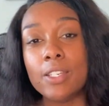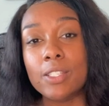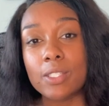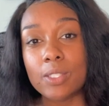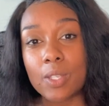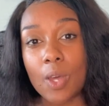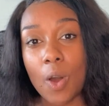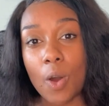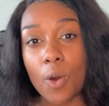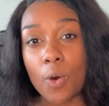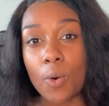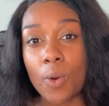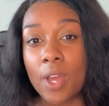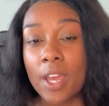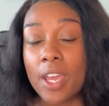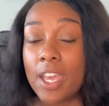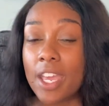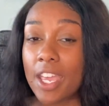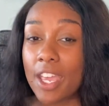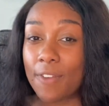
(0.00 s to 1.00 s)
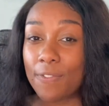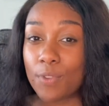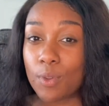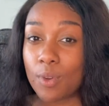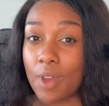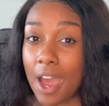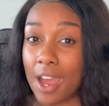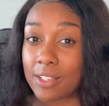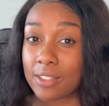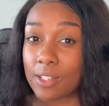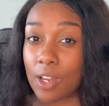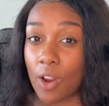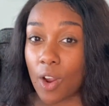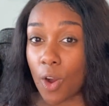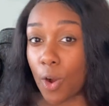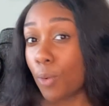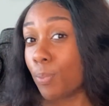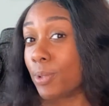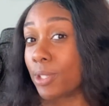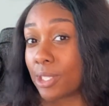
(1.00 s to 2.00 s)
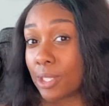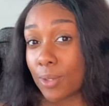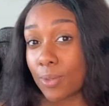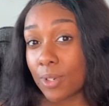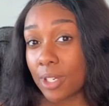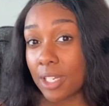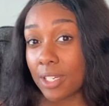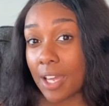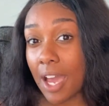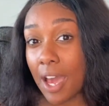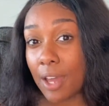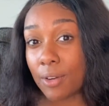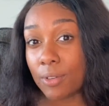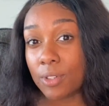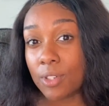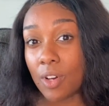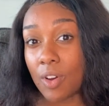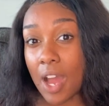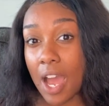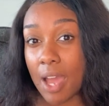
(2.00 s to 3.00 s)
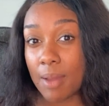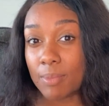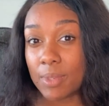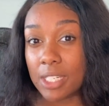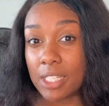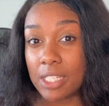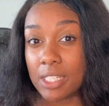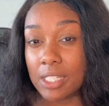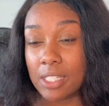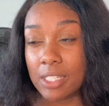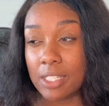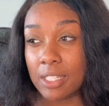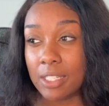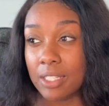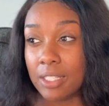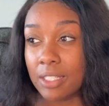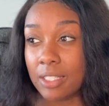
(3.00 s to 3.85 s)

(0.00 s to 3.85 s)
So if you guys are open to it, I don't know how many